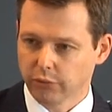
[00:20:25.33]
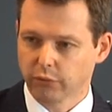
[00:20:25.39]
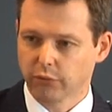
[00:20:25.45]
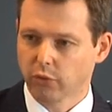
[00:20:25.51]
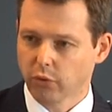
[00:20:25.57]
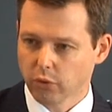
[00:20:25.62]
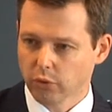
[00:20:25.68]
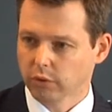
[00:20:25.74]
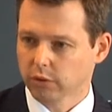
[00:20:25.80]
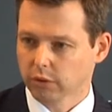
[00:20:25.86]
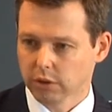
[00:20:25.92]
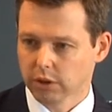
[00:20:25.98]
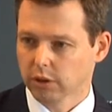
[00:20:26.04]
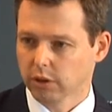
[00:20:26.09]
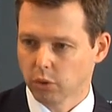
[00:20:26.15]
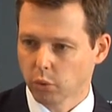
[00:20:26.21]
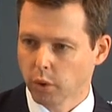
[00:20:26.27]
for
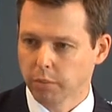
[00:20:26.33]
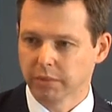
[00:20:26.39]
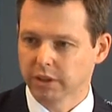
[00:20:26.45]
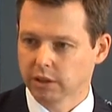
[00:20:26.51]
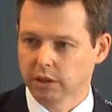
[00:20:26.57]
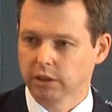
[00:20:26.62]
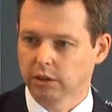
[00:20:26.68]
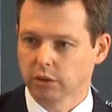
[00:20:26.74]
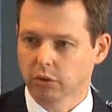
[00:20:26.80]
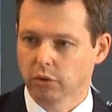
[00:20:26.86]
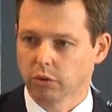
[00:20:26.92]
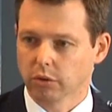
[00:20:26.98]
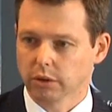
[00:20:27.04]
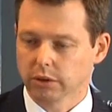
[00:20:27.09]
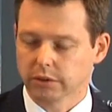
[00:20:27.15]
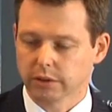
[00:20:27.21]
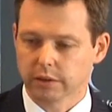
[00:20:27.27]
women and girls.